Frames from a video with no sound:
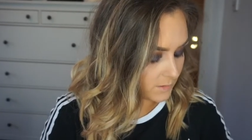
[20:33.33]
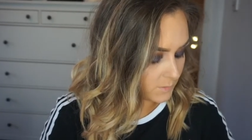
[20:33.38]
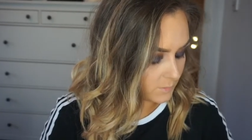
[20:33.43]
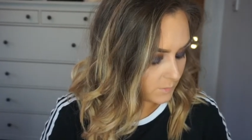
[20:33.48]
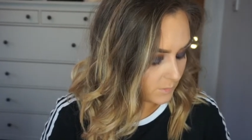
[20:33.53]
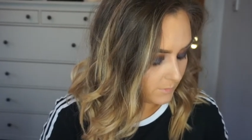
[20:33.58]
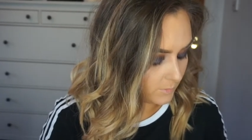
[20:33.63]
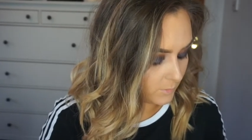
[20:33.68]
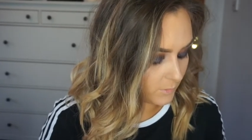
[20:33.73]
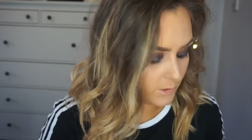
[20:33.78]
so
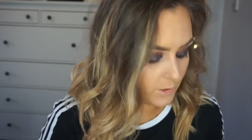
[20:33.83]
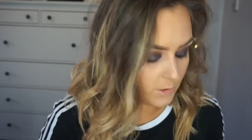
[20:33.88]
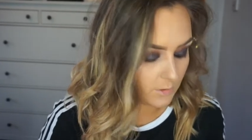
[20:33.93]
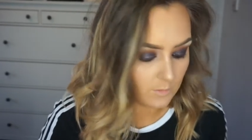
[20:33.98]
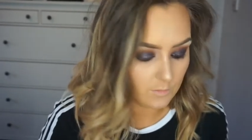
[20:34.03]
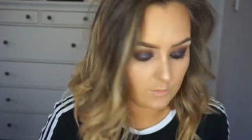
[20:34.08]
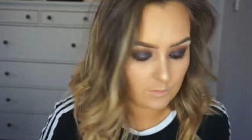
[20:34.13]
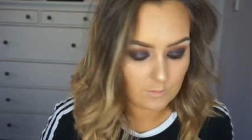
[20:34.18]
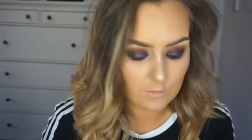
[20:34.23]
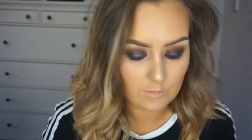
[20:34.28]
I'm going to
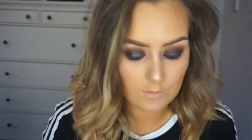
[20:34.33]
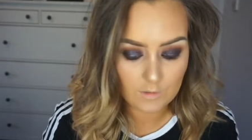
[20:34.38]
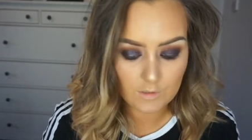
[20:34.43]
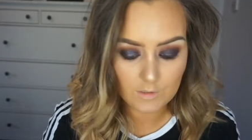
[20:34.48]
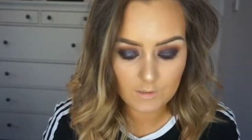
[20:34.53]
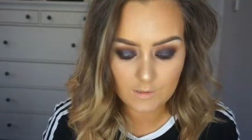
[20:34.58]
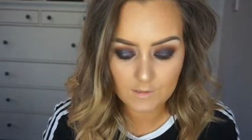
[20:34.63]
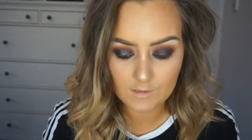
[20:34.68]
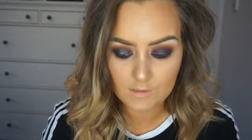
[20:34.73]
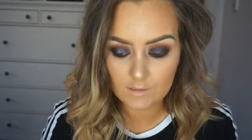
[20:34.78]

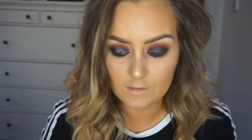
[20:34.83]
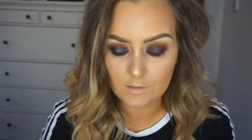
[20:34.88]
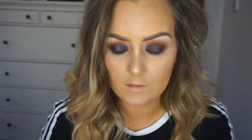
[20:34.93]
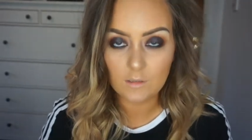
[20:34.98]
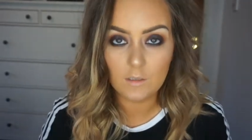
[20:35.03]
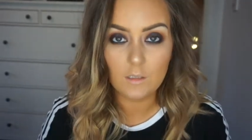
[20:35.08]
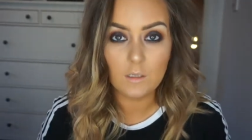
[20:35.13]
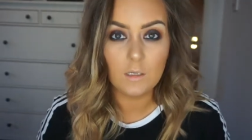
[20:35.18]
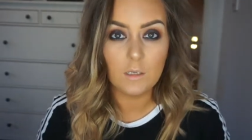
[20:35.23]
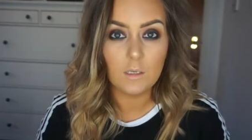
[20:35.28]
use,
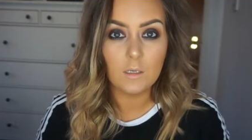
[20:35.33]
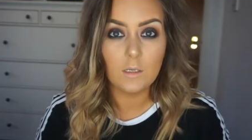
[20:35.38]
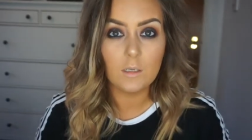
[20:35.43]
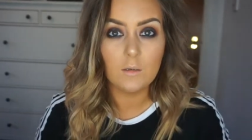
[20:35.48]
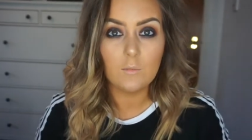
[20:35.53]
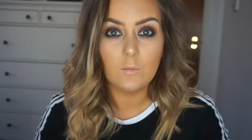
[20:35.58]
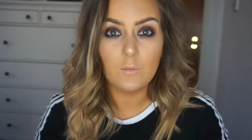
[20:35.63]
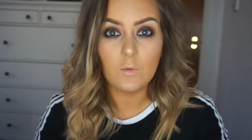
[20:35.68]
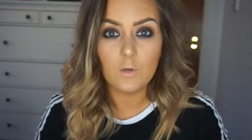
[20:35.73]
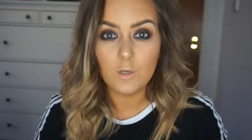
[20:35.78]

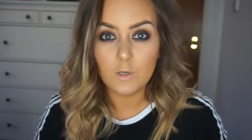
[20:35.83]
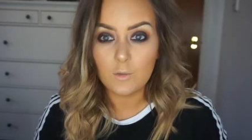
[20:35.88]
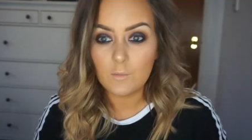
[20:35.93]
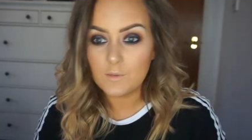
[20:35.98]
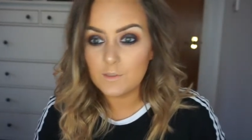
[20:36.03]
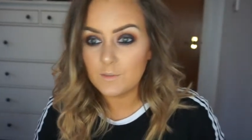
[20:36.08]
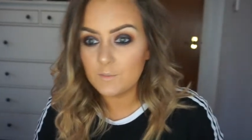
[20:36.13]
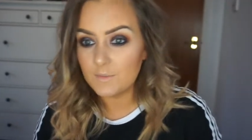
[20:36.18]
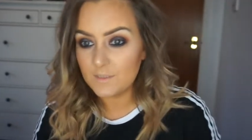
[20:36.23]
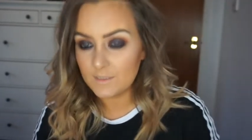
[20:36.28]
I'm going to go with
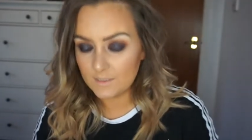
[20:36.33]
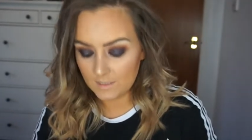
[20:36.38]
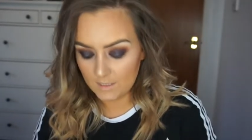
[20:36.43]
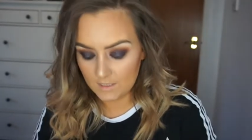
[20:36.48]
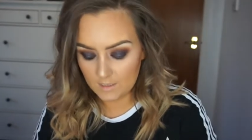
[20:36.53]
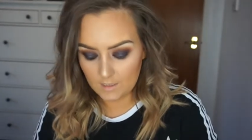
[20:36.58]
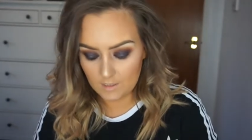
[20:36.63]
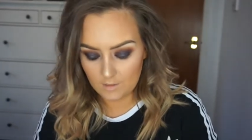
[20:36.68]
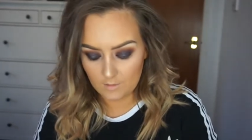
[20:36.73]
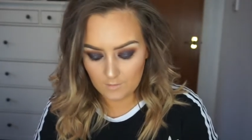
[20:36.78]
some
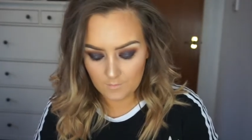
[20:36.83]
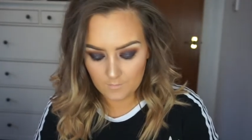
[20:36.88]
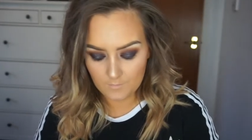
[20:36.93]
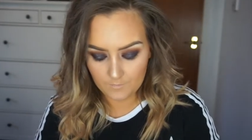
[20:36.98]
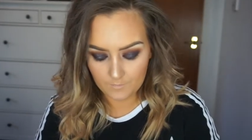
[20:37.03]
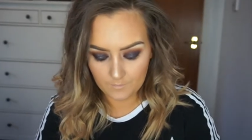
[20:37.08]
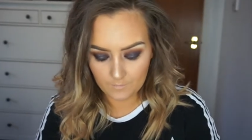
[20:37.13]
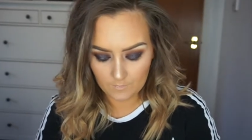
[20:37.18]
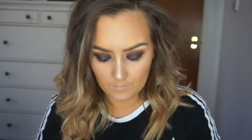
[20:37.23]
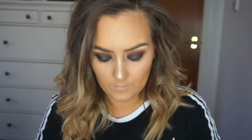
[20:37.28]
mascara now,
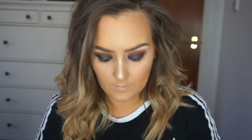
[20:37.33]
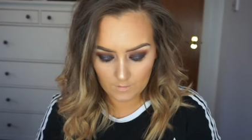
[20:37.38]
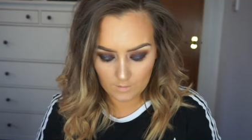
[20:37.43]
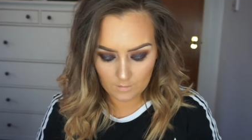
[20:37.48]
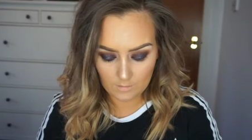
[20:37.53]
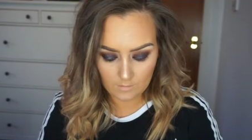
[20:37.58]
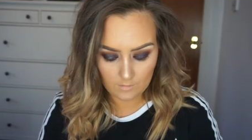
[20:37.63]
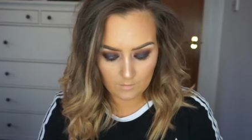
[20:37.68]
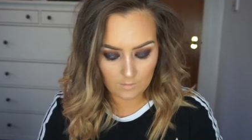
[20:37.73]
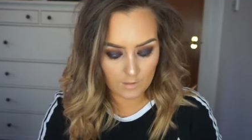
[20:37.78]

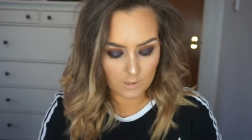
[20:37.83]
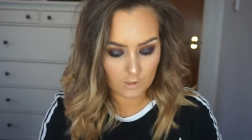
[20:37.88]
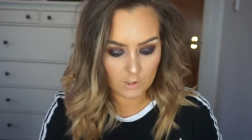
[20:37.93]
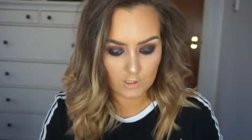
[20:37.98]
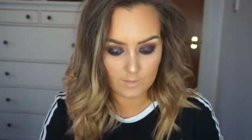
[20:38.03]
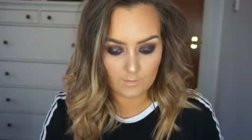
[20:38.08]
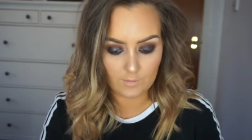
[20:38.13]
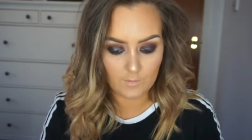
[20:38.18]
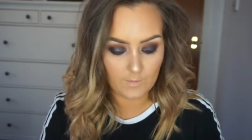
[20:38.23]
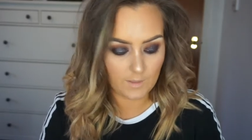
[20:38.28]
the
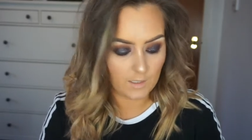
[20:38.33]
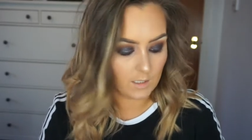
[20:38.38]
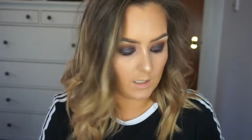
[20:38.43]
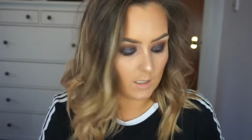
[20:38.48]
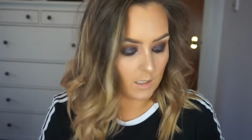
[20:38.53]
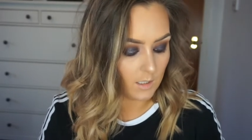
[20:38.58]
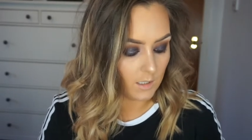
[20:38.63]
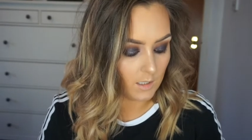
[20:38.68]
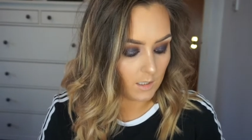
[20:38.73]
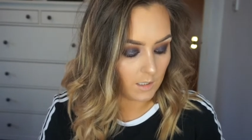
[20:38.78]

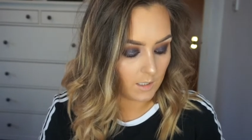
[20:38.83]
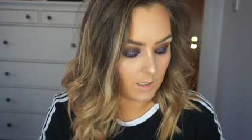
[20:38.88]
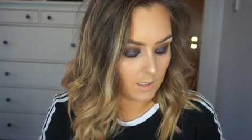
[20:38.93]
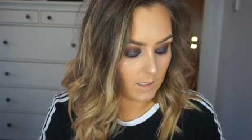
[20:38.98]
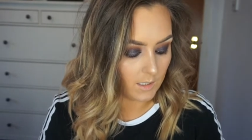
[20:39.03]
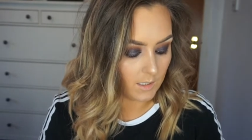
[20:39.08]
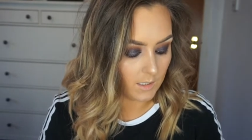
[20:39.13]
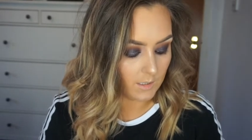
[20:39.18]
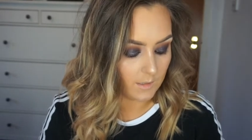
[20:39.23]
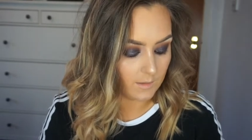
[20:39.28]
Troublemaker,
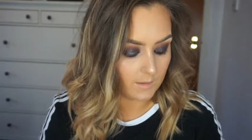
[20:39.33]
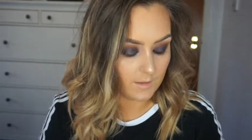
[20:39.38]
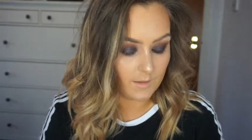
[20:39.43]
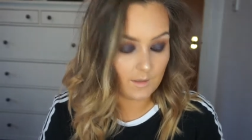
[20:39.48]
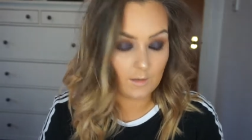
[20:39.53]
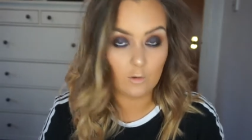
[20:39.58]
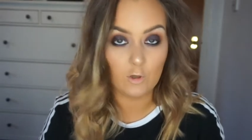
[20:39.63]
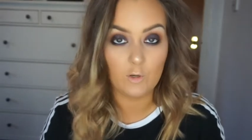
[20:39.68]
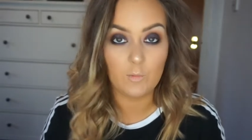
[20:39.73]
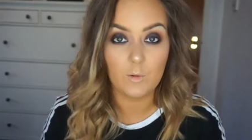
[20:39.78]
and then
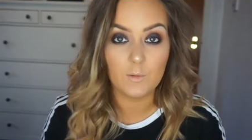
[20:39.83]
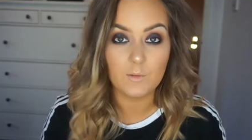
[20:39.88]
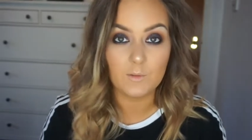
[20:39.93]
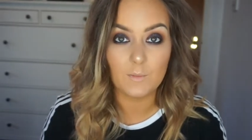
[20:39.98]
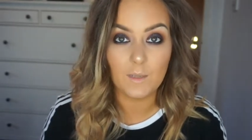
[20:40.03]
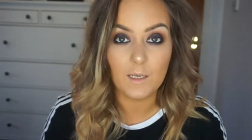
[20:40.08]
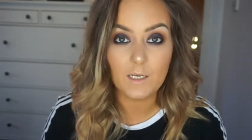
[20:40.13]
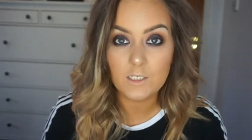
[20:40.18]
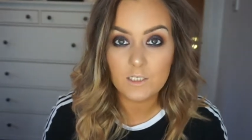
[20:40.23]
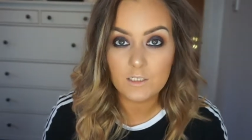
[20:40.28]
I'm going to pop some
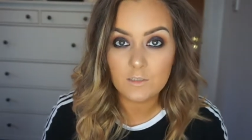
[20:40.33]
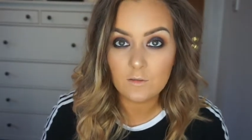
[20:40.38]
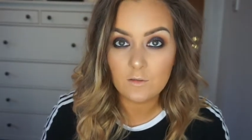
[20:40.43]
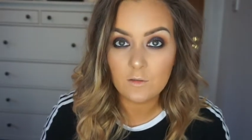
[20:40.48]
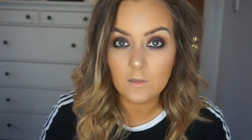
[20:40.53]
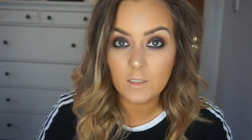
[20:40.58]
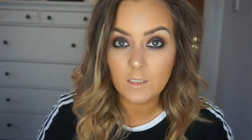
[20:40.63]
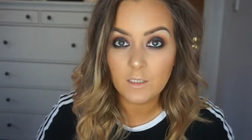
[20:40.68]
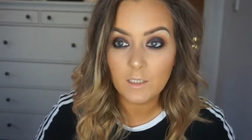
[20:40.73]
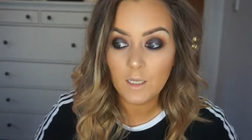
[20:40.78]
lashes
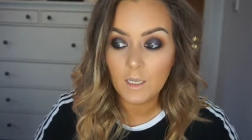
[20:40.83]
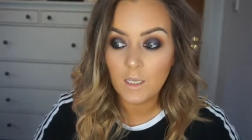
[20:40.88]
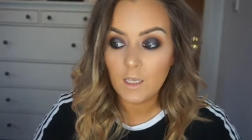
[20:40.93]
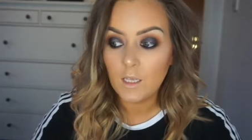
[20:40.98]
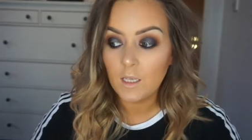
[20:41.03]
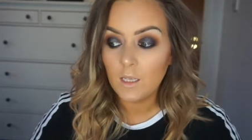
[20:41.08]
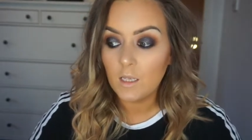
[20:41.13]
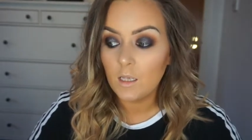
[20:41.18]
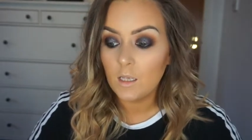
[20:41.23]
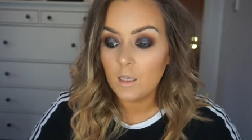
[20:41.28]
on
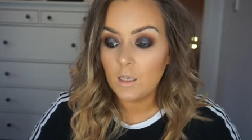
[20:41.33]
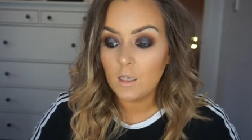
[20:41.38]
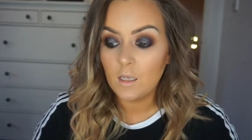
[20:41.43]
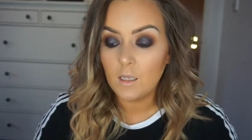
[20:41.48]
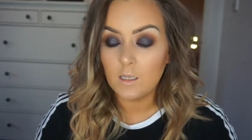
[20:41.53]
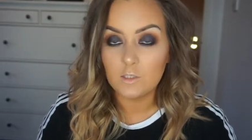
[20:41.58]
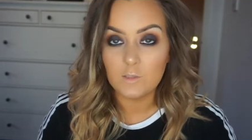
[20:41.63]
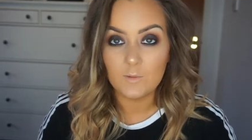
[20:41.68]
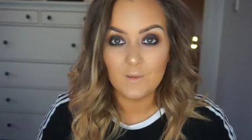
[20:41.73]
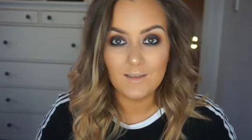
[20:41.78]

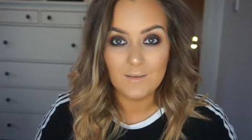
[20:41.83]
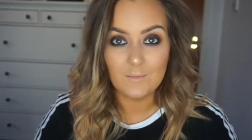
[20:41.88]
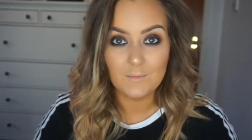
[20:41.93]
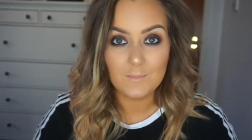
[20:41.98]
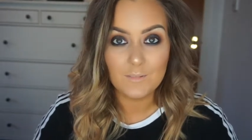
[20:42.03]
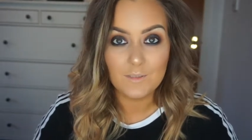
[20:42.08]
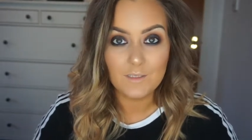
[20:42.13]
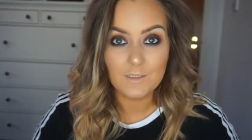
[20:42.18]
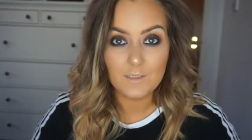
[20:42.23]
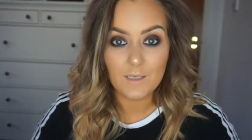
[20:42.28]
and some
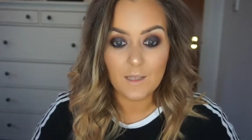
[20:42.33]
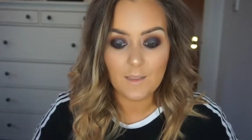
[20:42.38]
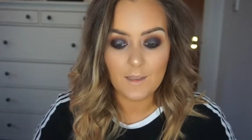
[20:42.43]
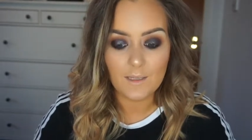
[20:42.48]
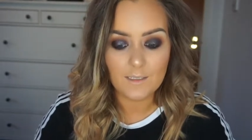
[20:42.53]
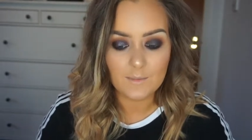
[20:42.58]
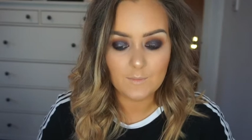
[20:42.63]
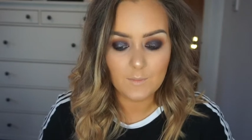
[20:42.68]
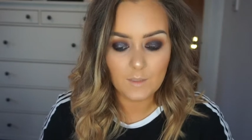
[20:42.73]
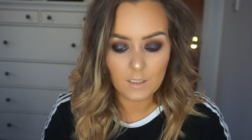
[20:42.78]
lips, and
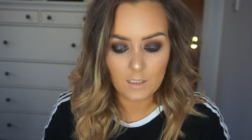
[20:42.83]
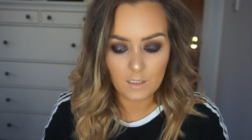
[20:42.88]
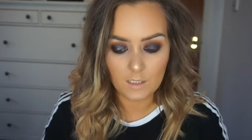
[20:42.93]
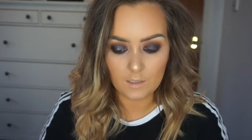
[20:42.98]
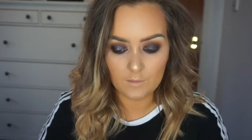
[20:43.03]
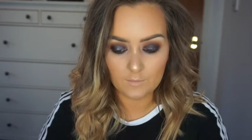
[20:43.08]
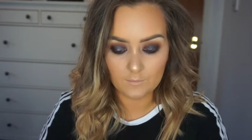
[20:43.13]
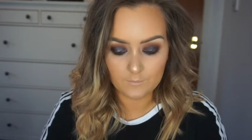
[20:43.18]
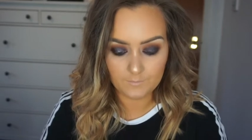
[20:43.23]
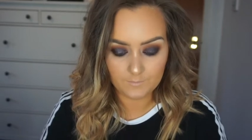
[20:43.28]
that's me.